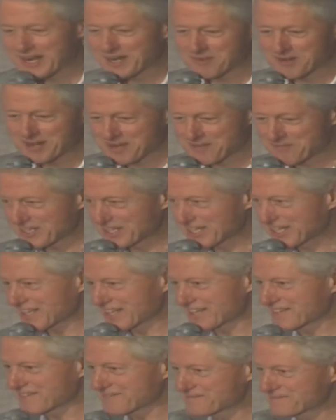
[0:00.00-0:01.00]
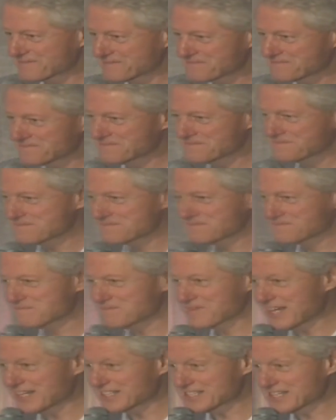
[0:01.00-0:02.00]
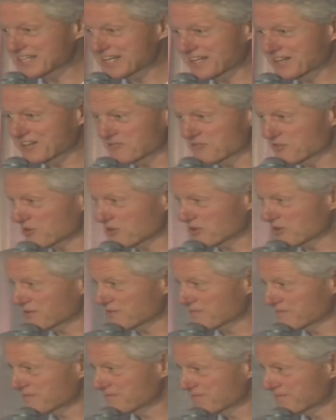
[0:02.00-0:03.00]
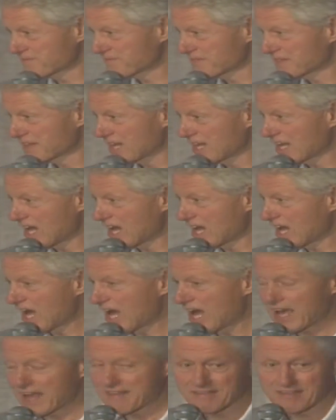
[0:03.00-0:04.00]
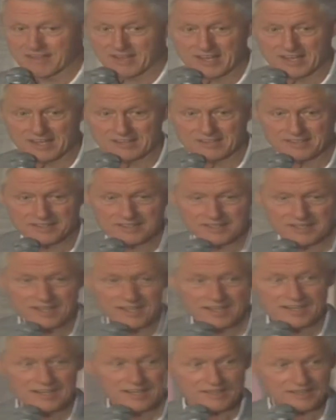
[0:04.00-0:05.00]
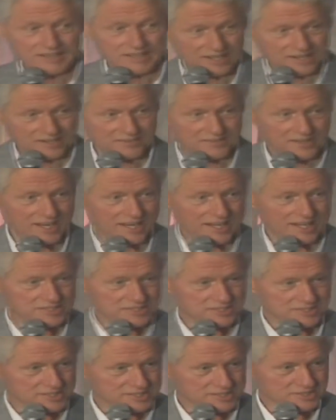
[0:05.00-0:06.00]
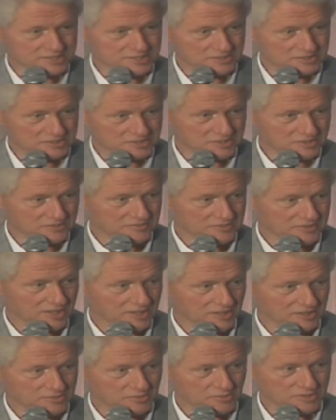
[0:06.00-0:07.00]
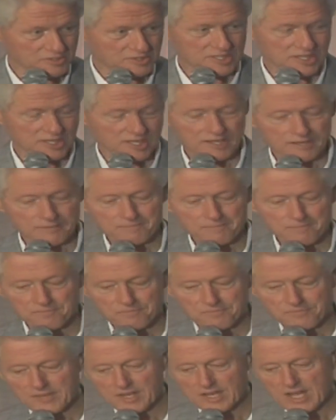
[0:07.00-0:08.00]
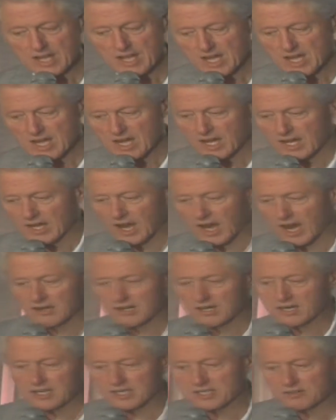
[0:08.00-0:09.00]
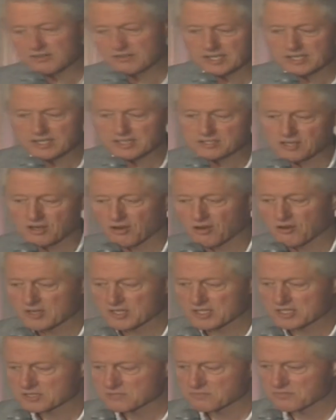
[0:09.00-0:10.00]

Abraham Lincoln by executive order. And then later, the National Institutes of Health were set up. Our country has always